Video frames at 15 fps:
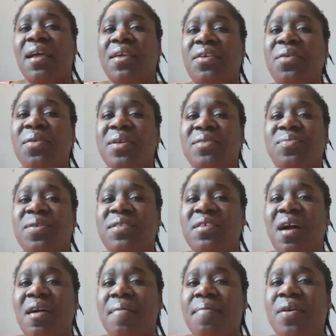You know, as we
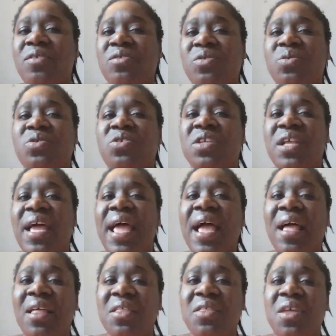talk about social
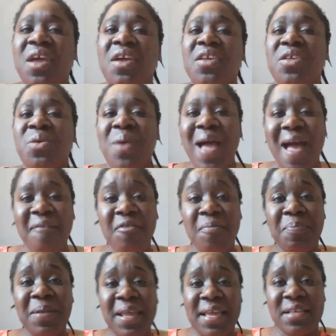health, you have a
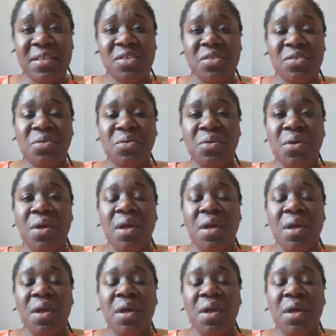place to